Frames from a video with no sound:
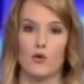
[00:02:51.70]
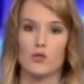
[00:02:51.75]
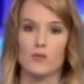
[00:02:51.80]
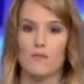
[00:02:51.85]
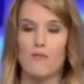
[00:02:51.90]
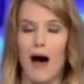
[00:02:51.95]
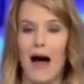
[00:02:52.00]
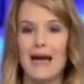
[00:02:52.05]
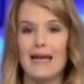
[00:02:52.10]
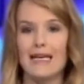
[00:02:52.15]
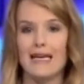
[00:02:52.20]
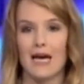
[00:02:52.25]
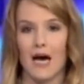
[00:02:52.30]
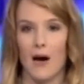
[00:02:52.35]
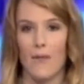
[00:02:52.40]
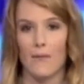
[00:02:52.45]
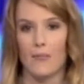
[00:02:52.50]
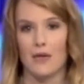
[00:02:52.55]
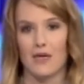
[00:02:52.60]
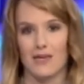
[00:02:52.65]
mining
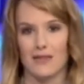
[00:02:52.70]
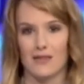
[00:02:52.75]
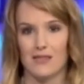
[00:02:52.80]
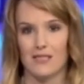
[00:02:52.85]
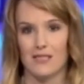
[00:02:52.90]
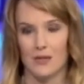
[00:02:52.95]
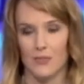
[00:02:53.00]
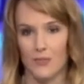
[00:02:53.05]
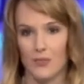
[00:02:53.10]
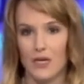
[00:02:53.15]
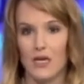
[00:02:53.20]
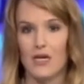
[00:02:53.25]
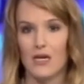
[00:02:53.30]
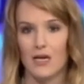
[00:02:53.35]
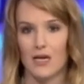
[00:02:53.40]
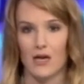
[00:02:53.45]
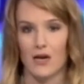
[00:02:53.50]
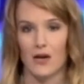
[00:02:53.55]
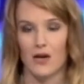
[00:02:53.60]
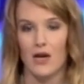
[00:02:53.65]
companies to be
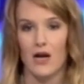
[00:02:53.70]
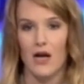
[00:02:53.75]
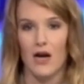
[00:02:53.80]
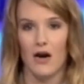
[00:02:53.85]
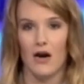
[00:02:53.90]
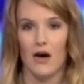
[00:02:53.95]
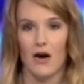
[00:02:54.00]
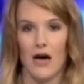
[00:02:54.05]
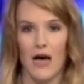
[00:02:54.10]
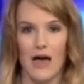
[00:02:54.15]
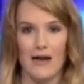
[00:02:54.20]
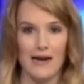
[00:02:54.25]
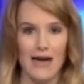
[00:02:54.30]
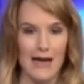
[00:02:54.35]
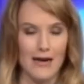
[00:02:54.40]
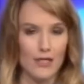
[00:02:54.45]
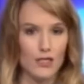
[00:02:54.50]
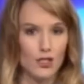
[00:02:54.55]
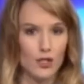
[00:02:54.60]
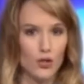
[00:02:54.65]
here. Uh, and, and
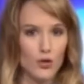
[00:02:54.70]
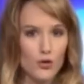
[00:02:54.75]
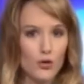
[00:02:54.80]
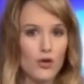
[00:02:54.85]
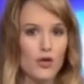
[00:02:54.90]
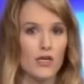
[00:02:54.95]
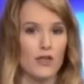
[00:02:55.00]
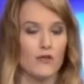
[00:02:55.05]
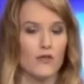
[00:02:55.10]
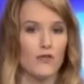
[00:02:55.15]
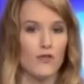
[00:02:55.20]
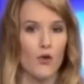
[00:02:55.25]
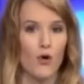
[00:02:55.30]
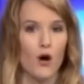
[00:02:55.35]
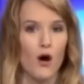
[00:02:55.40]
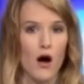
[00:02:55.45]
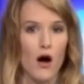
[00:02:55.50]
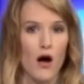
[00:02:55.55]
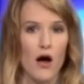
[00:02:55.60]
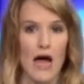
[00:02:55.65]
and it's lucrative
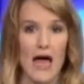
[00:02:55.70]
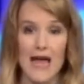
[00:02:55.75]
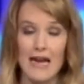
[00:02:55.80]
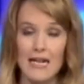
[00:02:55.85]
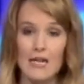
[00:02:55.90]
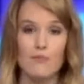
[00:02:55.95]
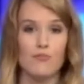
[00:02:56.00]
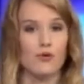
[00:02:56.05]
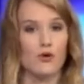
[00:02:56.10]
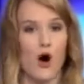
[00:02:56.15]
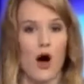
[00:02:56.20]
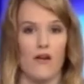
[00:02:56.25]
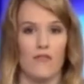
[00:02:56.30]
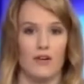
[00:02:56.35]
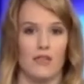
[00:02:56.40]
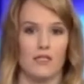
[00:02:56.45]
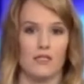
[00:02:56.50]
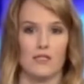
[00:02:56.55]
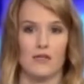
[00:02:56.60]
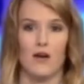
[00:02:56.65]
for any
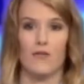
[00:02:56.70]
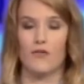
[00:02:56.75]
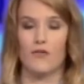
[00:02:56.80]
province, uh, for